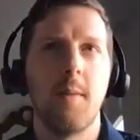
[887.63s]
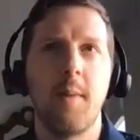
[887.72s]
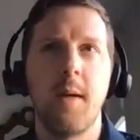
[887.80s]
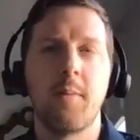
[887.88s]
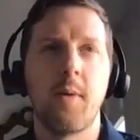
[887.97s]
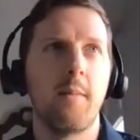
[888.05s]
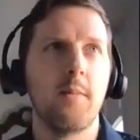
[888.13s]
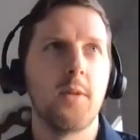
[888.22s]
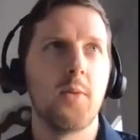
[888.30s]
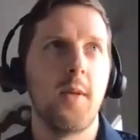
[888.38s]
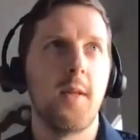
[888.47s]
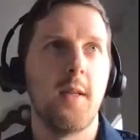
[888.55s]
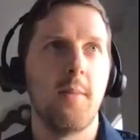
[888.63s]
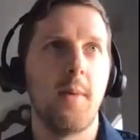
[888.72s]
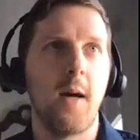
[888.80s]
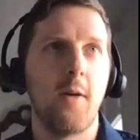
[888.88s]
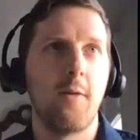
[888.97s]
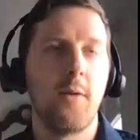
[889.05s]
The main problems with the
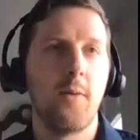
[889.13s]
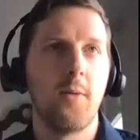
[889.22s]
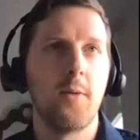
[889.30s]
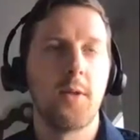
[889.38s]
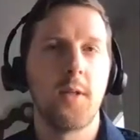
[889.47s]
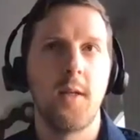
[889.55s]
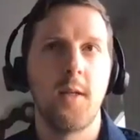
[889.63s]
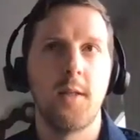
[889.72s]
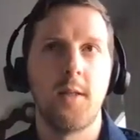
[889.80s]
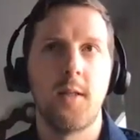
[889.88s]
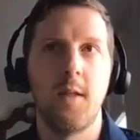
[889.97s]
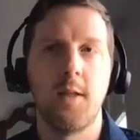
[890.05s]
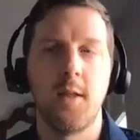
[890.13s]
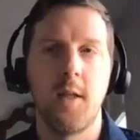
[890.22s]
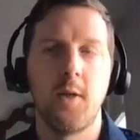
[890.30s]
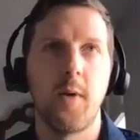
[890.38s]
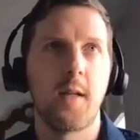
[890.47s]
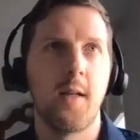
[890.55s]
biofuels is this
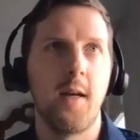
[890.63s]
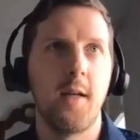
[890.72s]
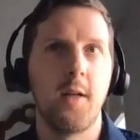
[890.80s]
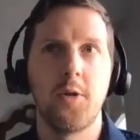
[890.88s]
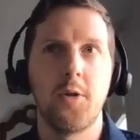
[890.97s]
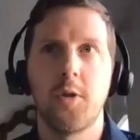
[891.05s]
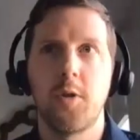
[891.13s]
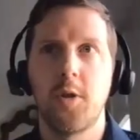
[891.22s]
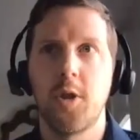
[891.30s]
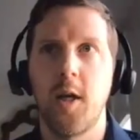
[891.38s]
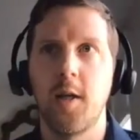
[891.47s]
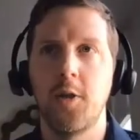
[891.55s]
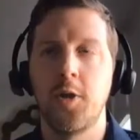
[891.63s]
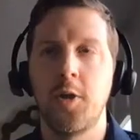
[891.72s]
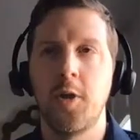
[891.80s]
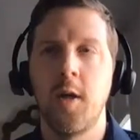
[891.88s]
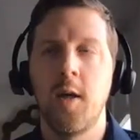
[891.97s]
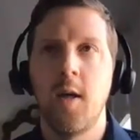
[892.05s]
indirect land use change